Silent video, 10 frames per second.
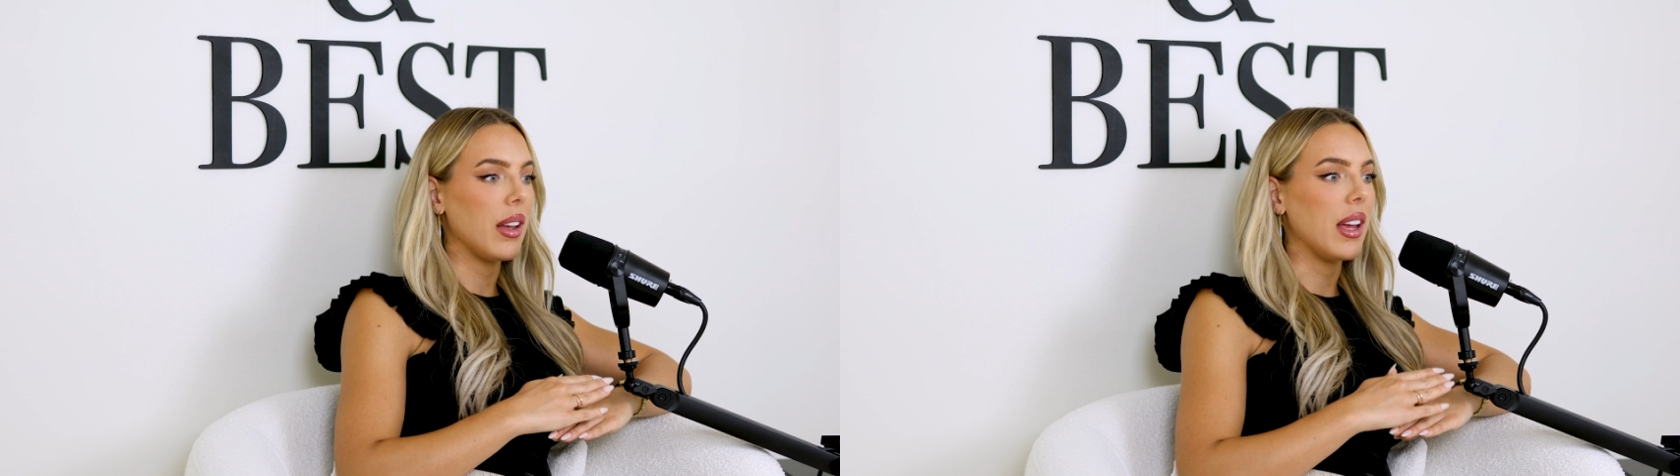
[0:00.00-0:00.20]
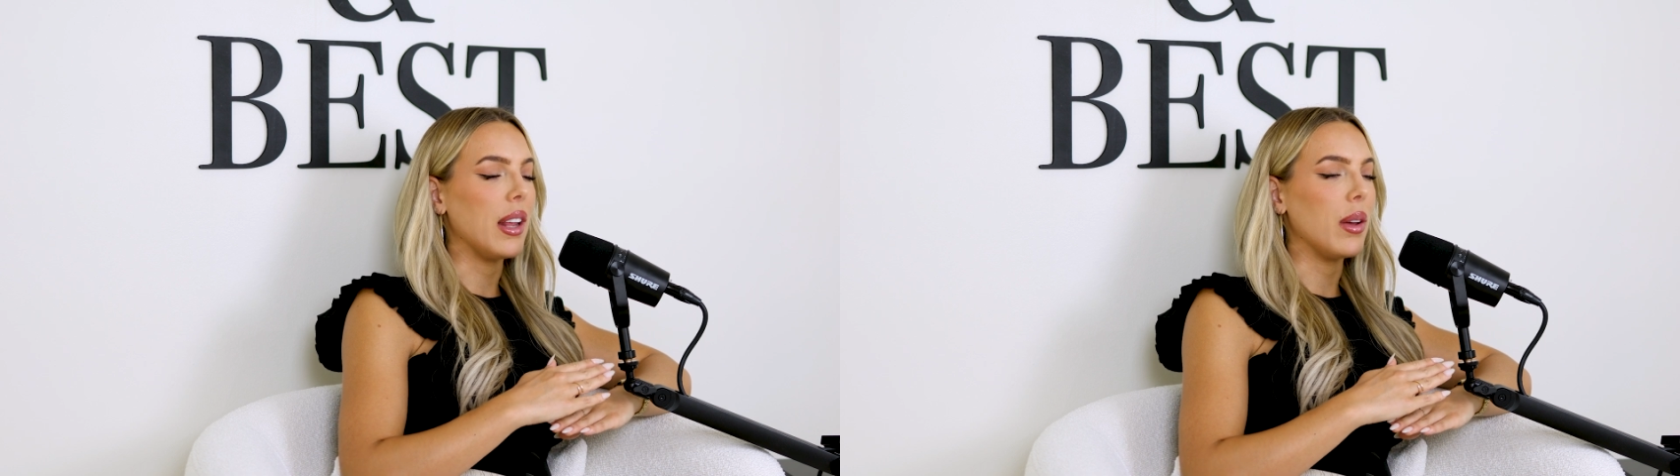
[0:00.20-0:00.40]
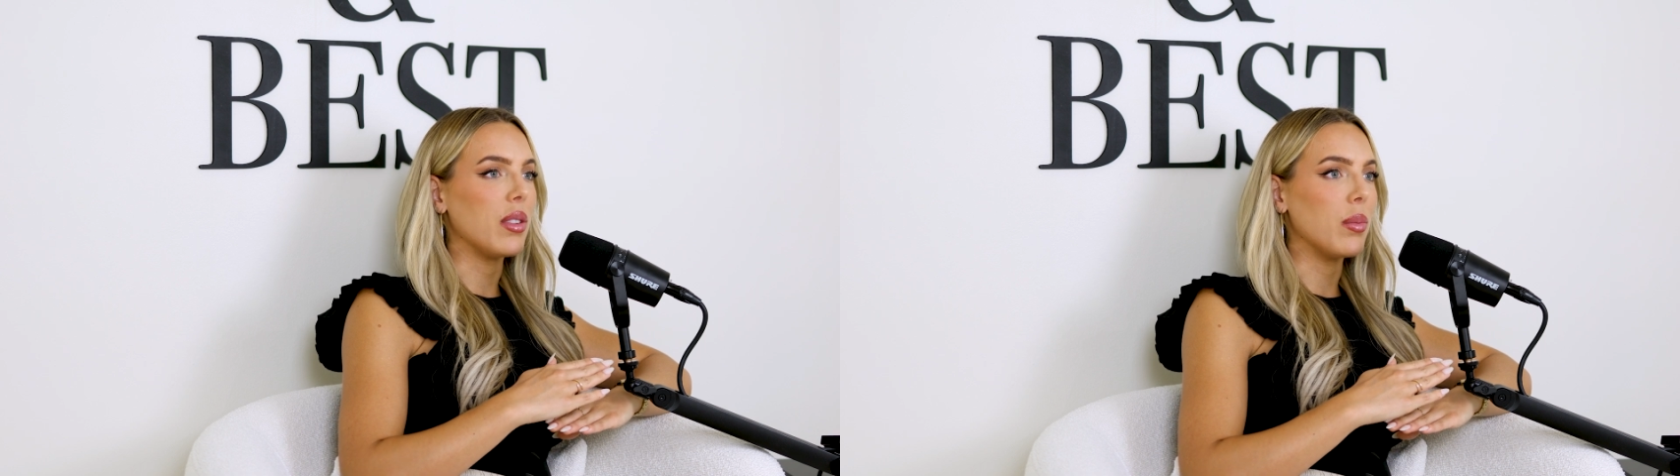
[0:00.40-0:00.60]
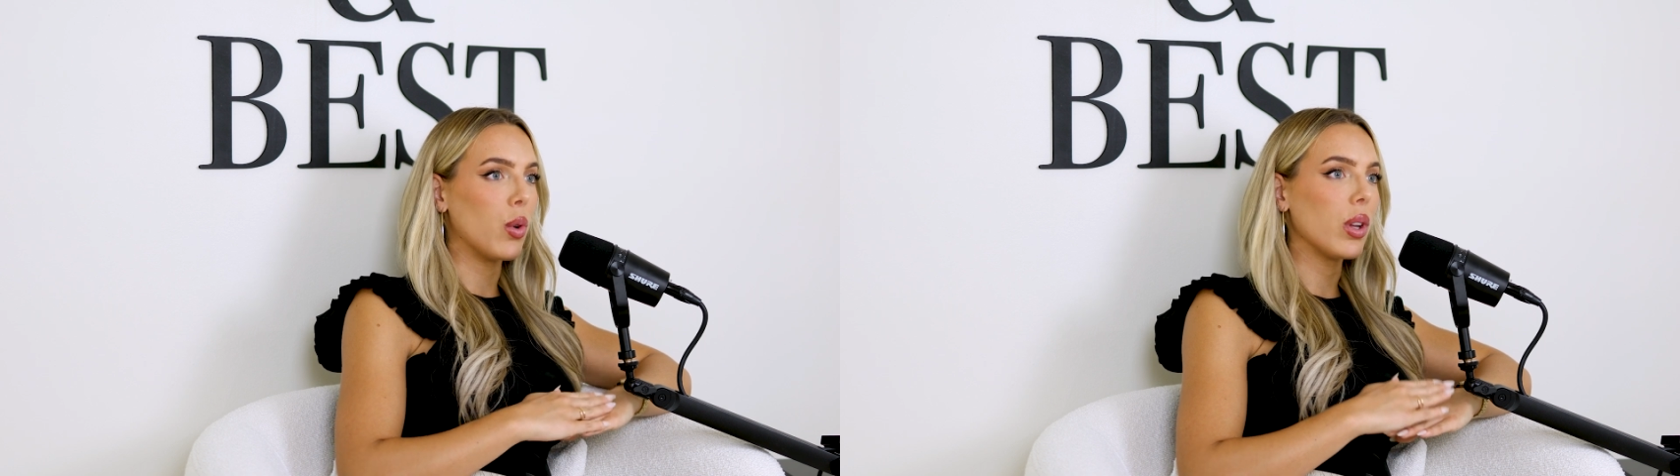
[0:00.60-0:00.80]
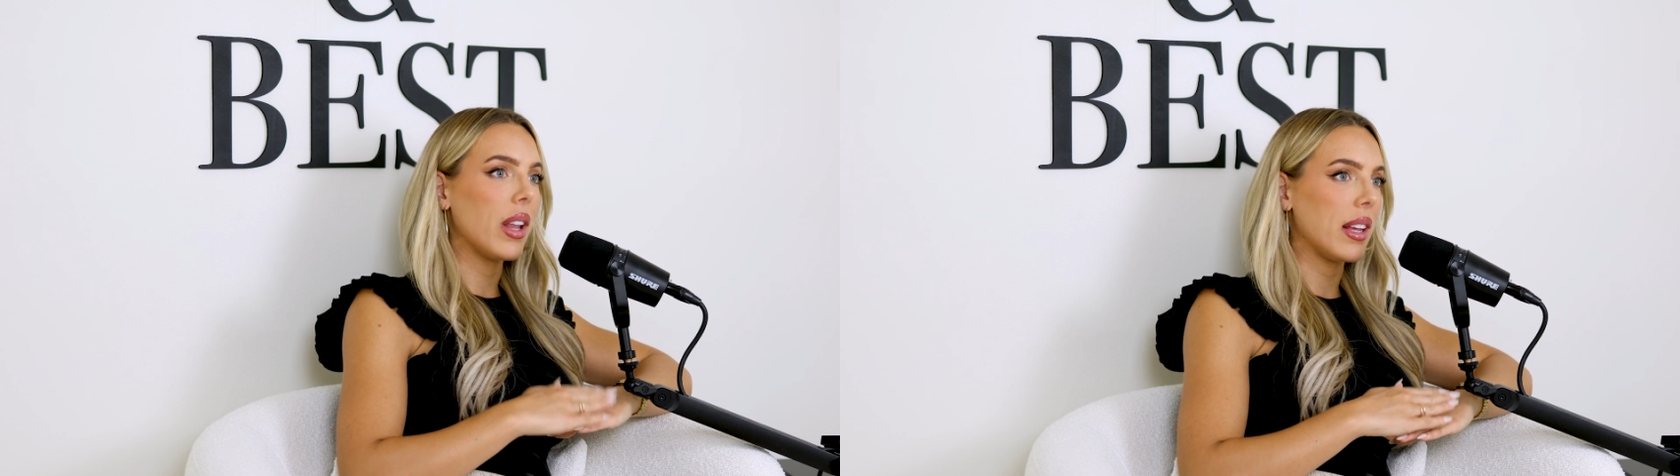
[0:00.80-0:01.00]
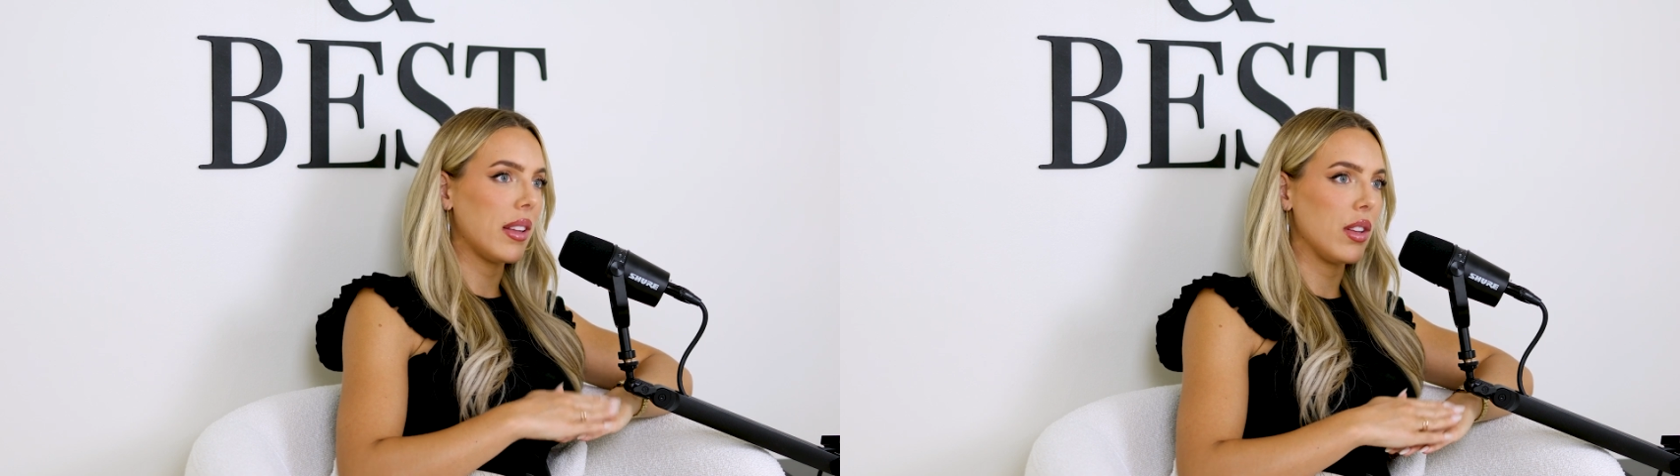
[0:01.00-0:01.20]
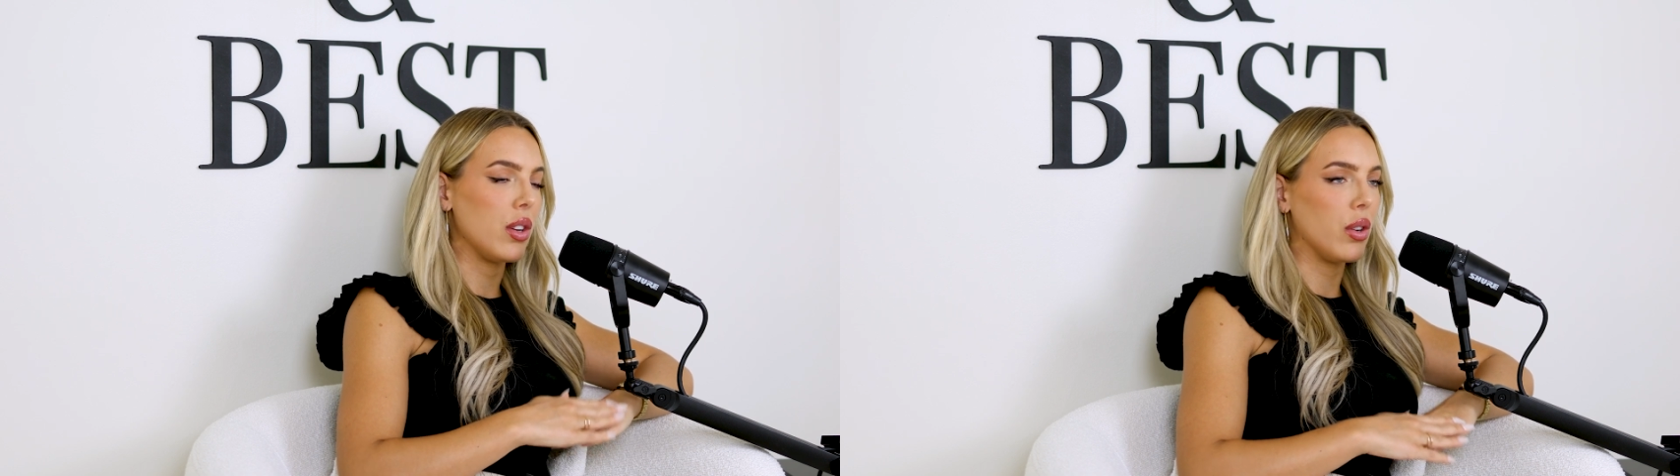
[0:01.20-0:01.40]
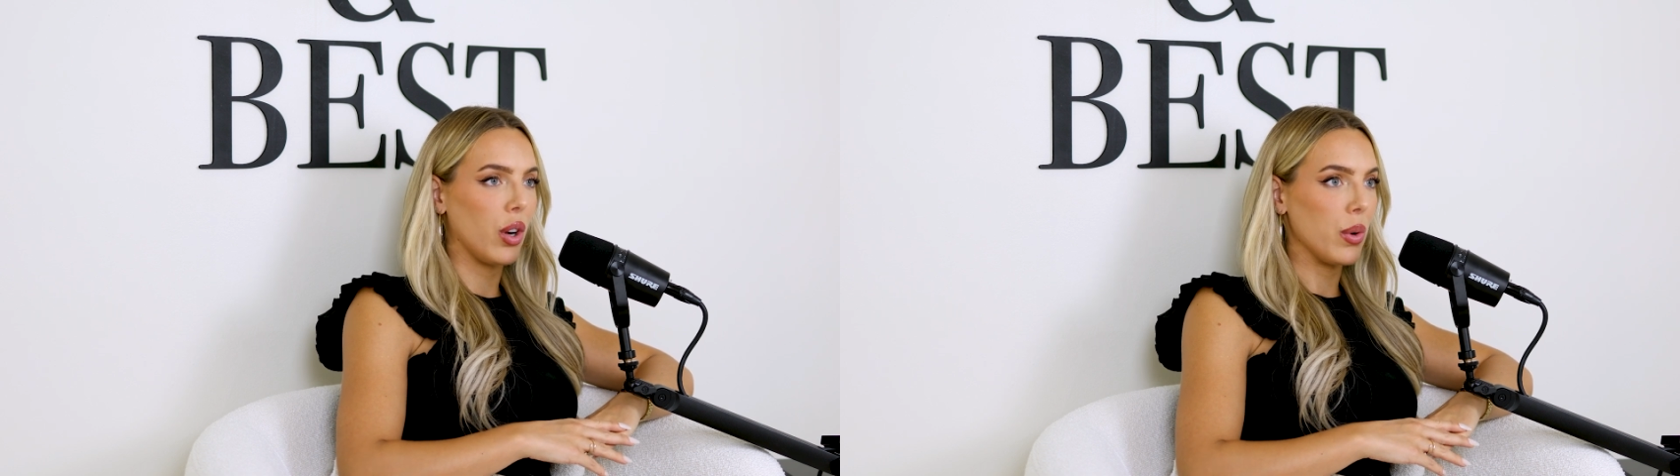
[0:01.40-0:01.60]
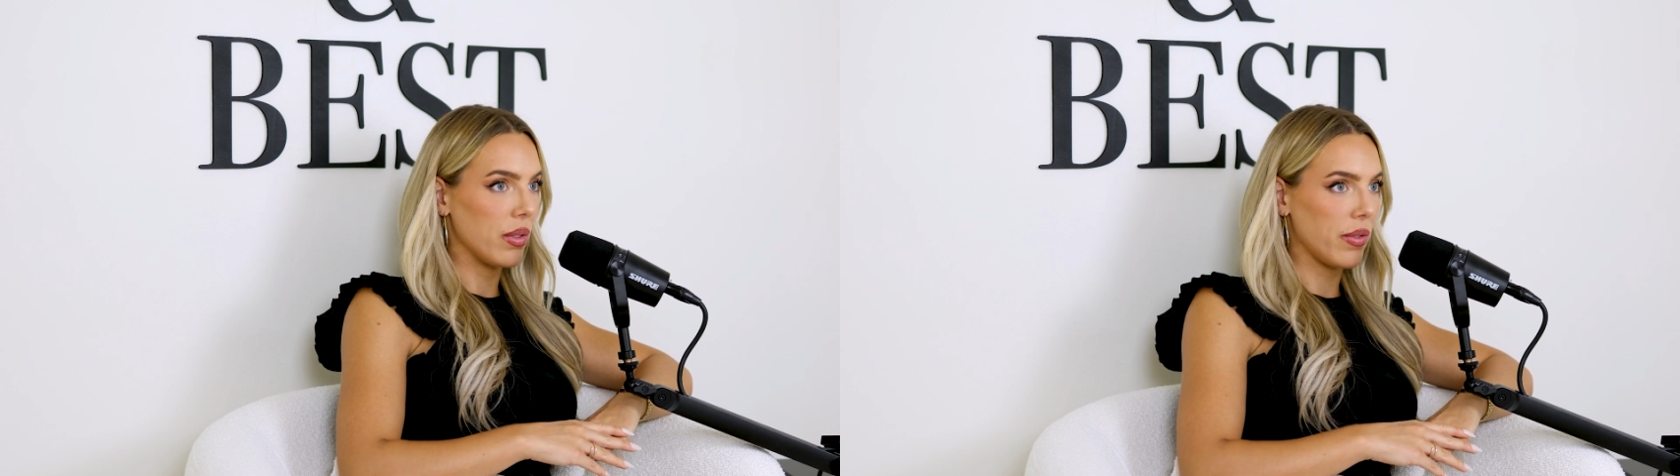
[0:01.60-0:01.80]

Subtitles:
and it's more likely that you're going to